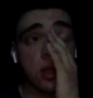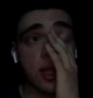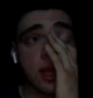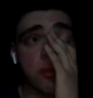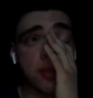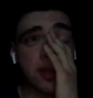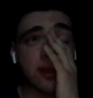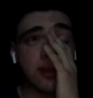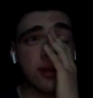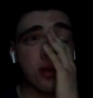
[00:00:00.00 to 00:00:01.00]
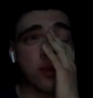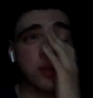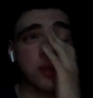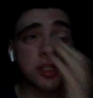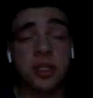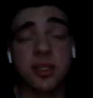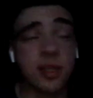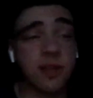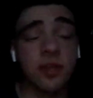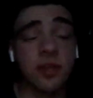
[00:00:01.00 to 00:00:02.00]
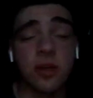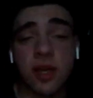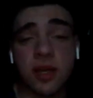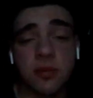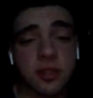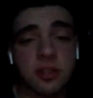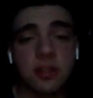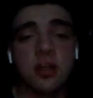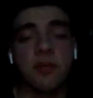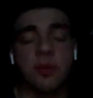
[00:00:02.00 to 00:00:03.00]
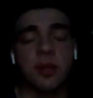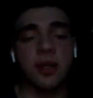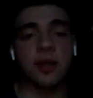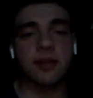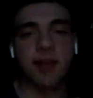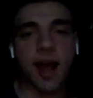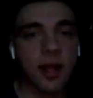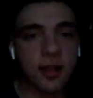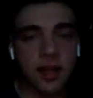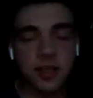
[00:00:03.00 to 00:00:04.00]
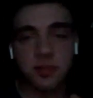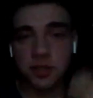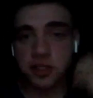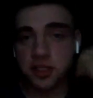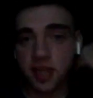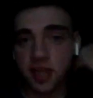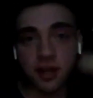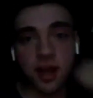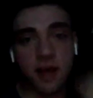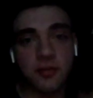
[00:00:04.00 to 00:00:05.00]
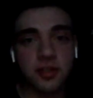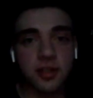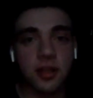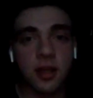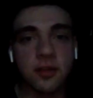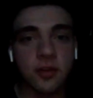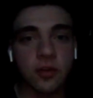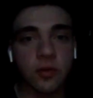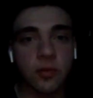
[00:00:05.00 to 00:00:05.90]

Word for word: RPGs, like video games and stuff, but like not as much as I'd obviously like to.